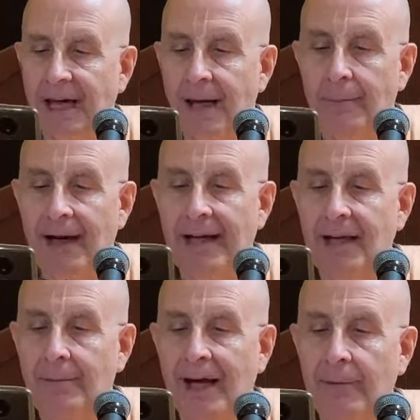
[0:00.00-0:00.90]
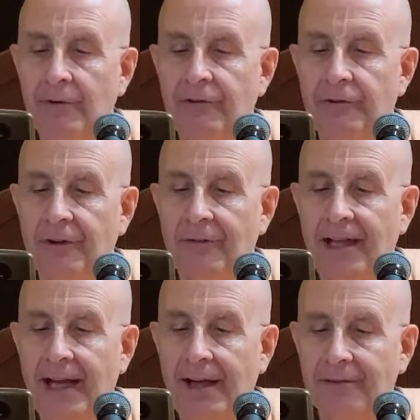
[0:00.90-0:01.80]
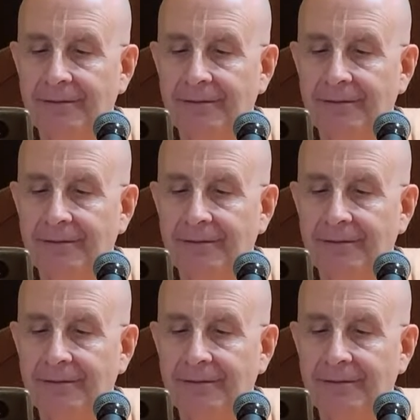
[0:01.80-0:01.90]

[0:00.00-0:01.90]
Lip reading: By him I was driven out